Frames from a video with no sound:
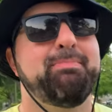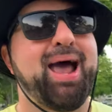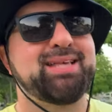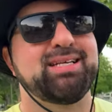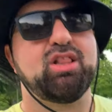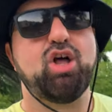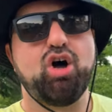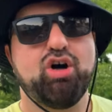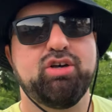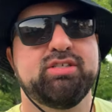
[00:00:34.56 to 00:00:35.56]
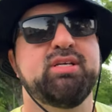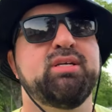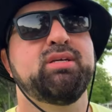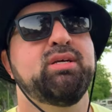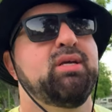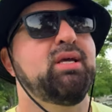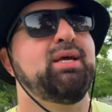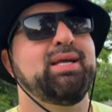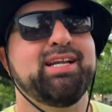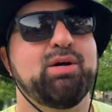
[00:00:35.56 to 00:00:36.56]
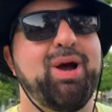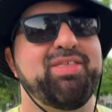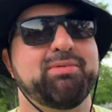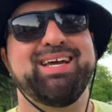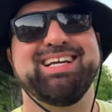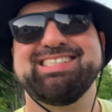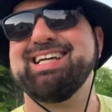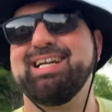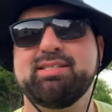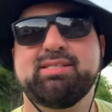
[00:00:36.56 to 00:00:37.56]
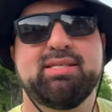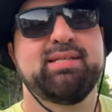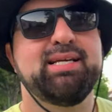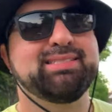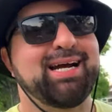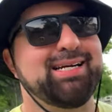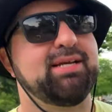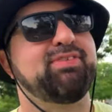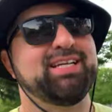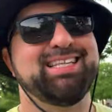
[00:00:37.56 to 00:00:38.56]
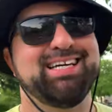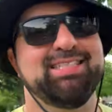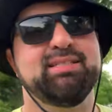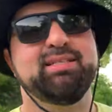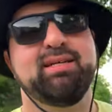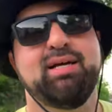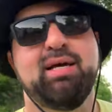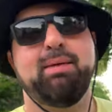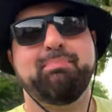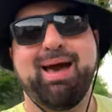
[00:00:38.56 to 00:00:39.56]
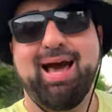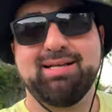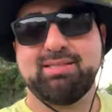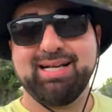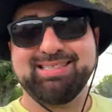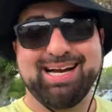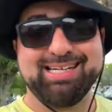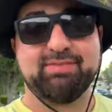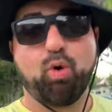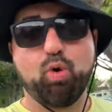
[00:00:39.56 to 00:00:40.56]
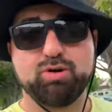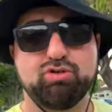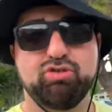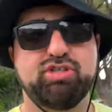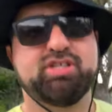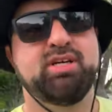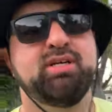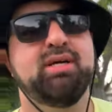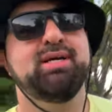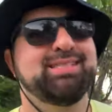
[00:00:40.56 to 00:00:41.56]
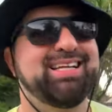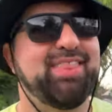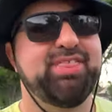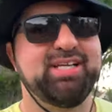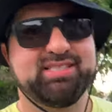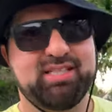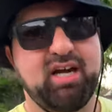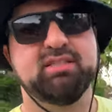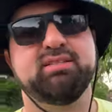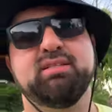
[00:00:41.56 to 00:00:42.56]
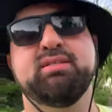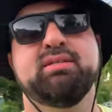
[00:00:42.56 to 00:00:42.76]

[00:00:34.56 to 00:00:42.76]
passing laws in a way that makes sense, the executive can then pass executive orders to get things done.